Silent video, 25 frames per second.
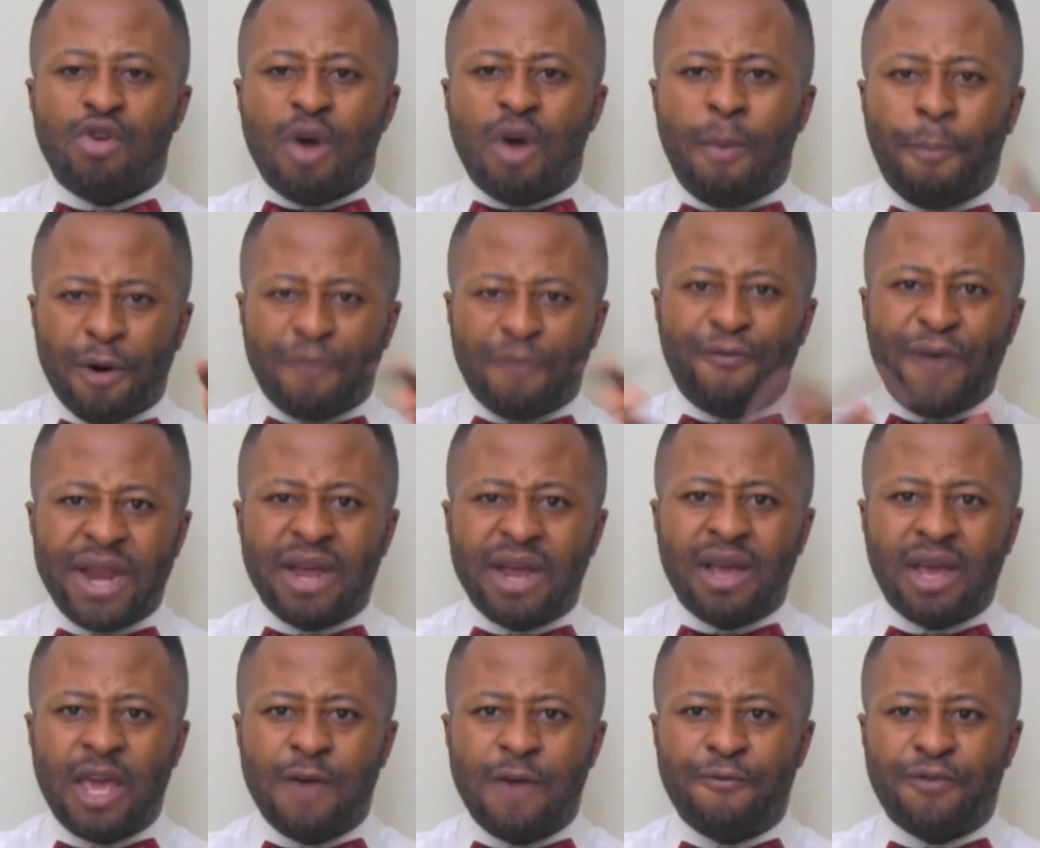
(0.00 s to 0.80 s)
Your
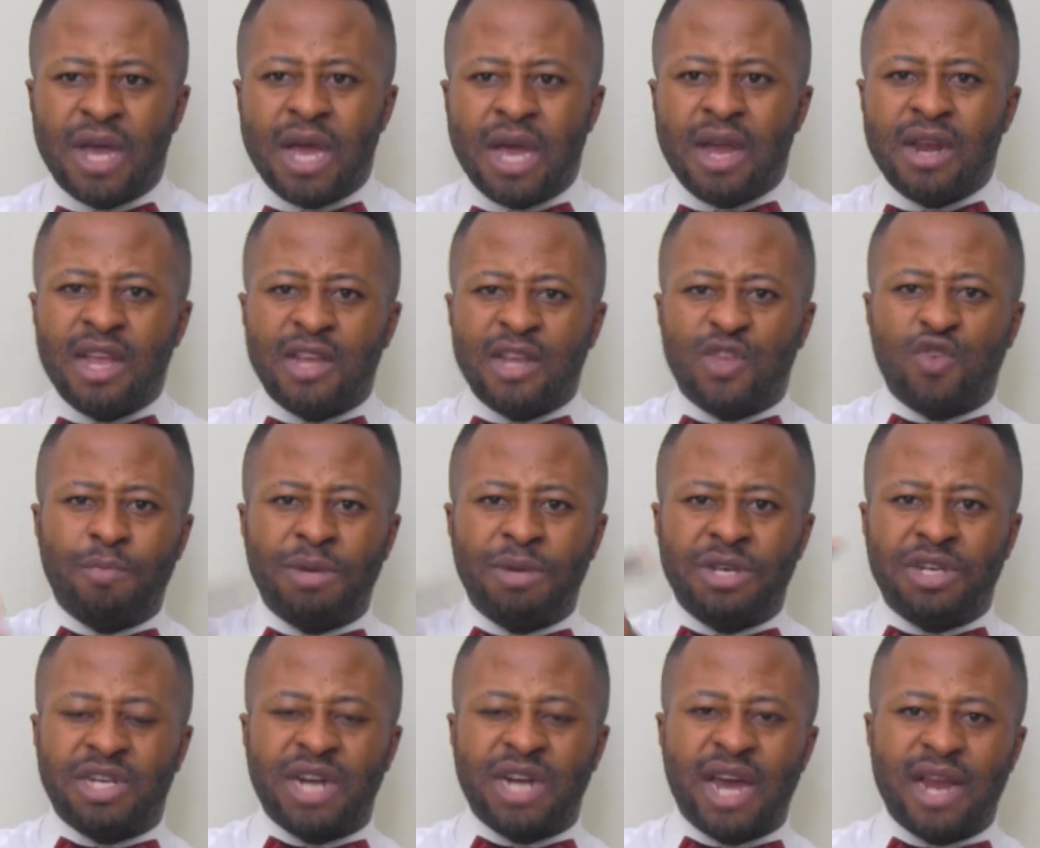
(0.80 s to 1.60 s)
prophetic gift needs to
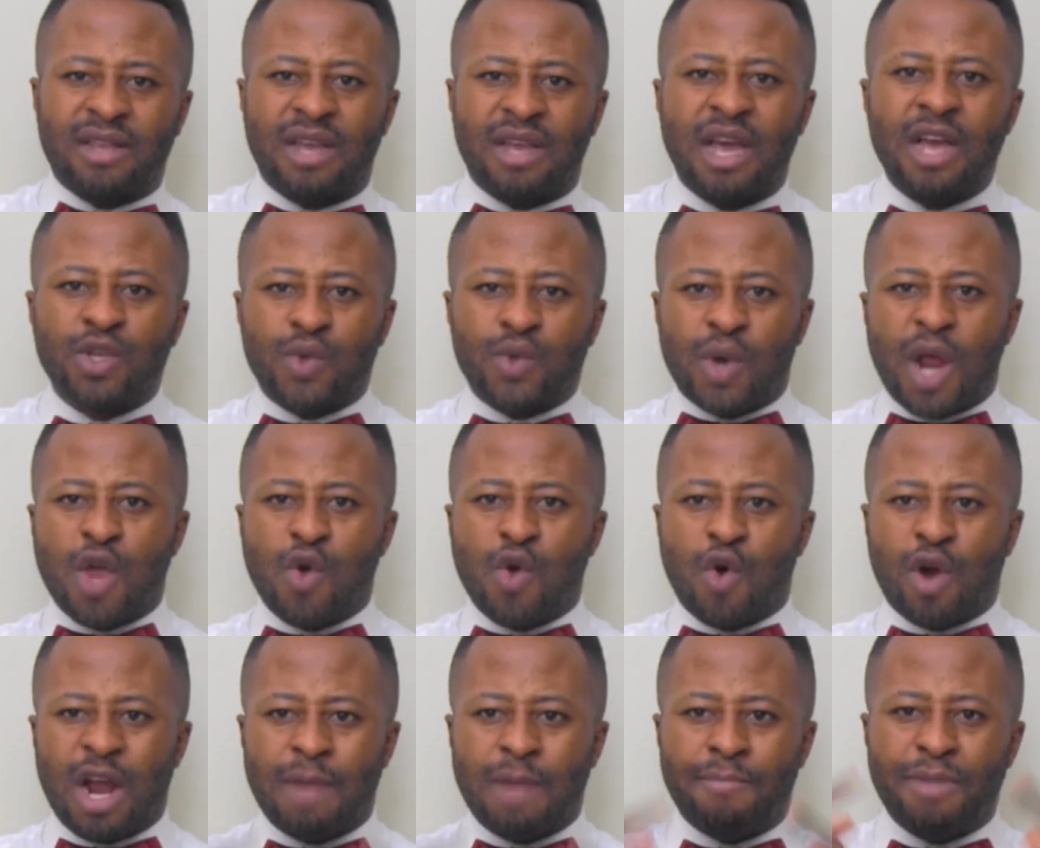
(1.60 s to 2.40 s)
be trained so that
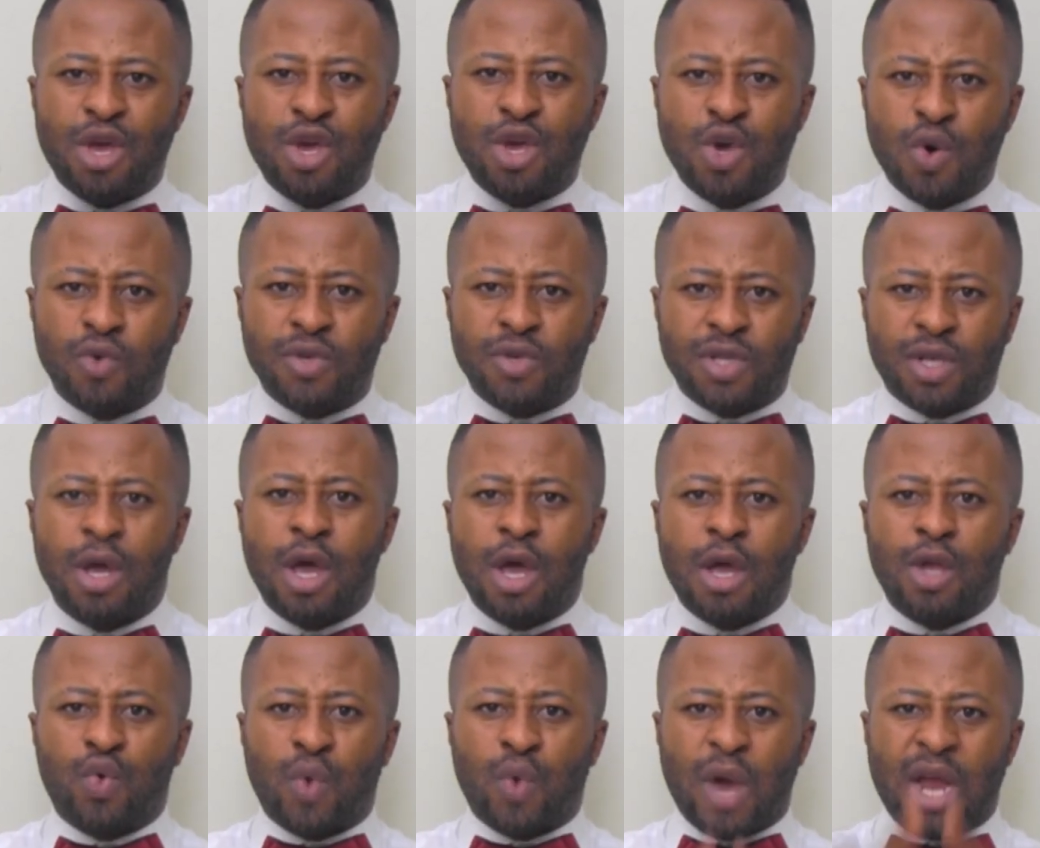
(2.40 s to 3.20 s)
you can be used
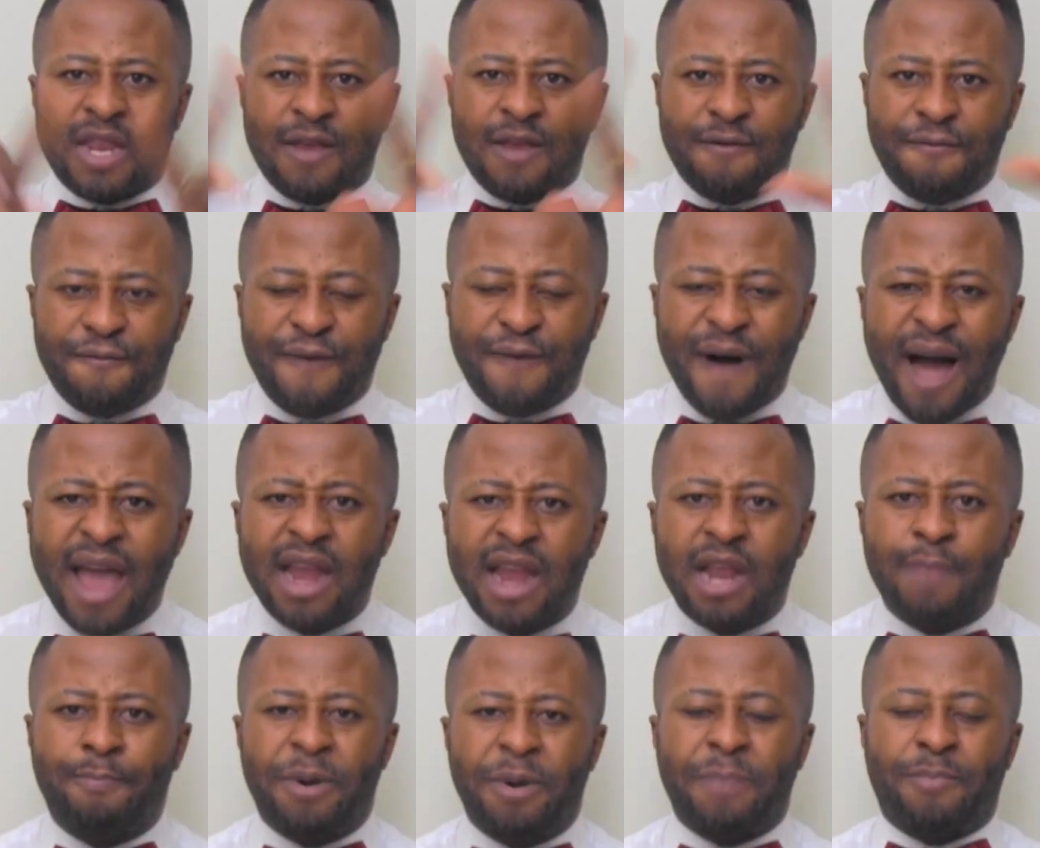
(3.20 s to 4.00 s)
to
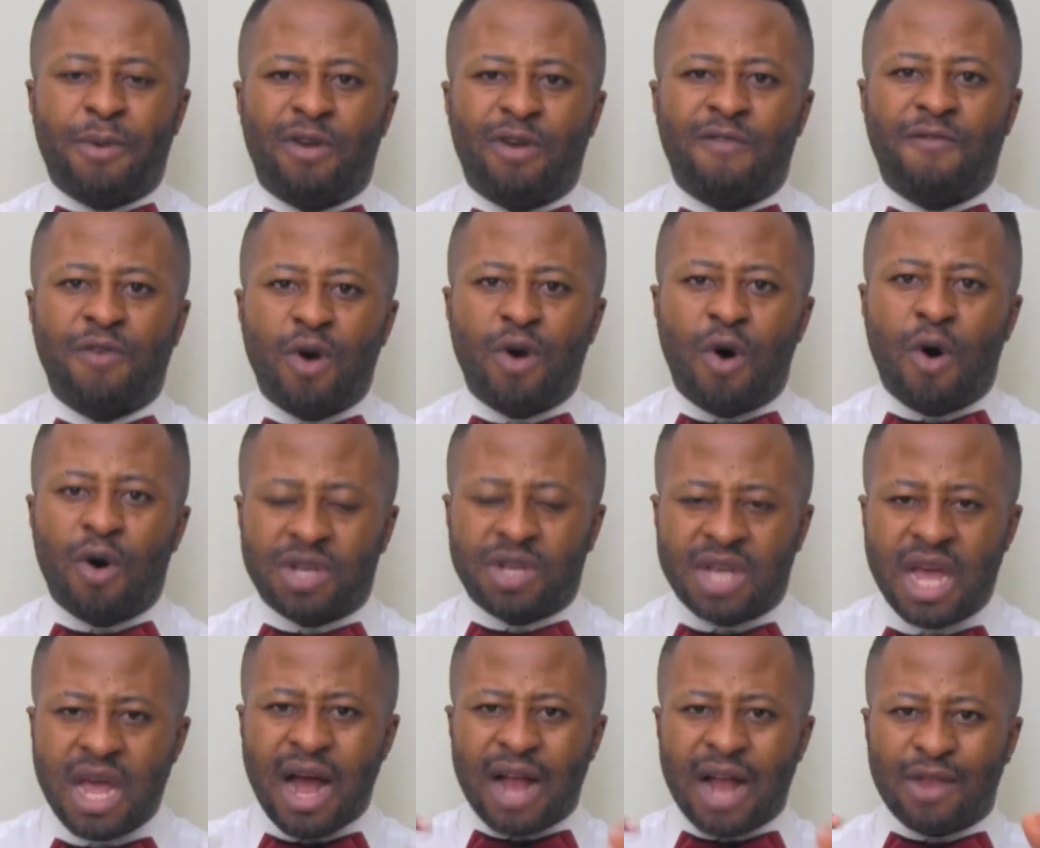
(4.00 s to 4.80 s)
edify the people of
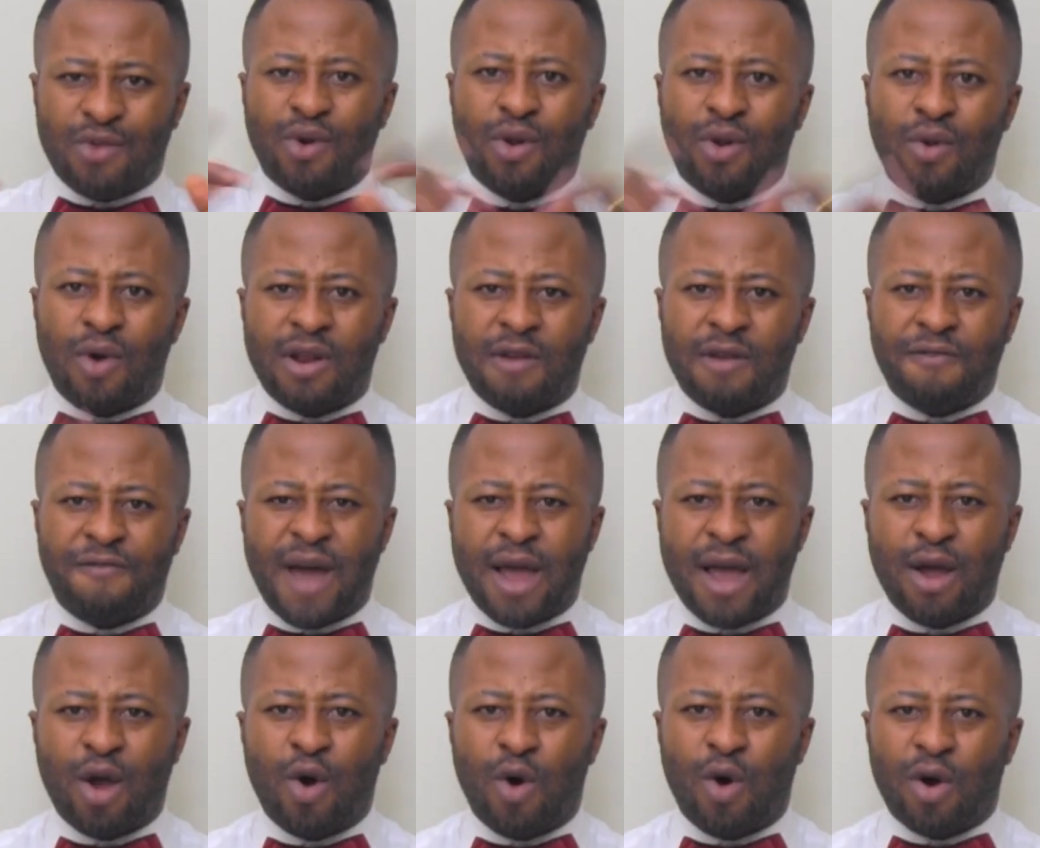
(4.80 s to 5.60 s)
God and to
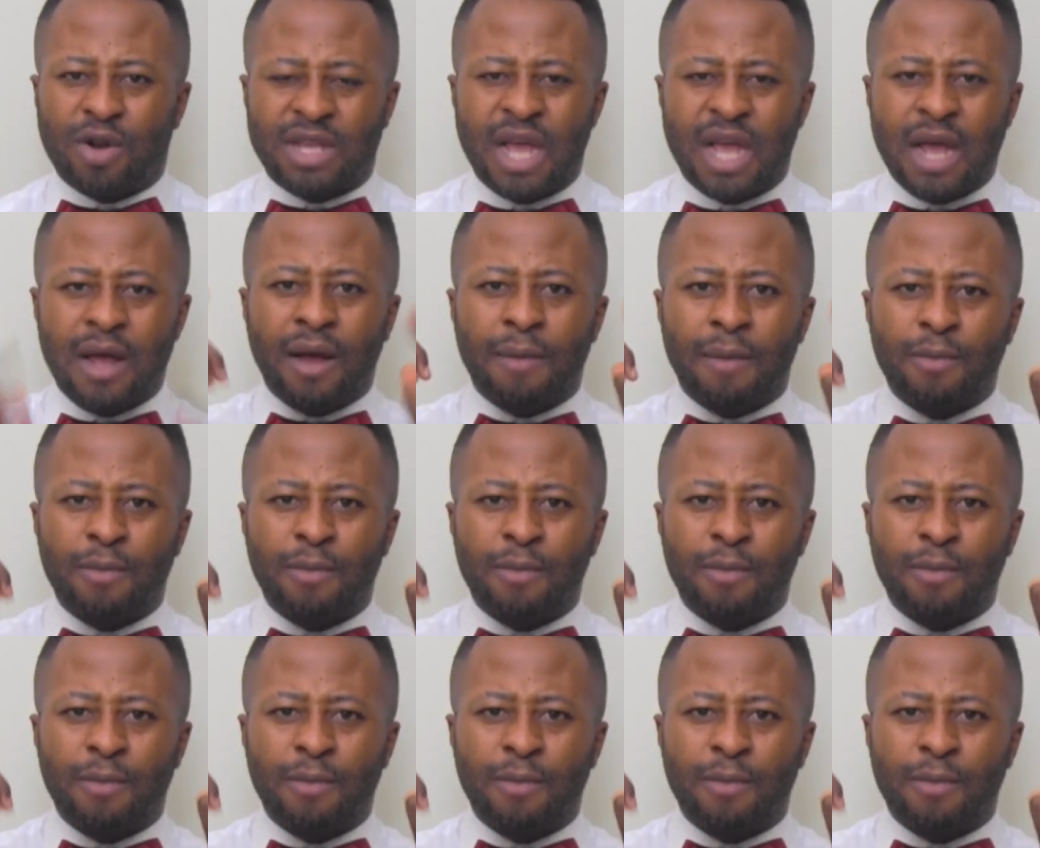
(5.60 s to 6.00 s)
glorify God.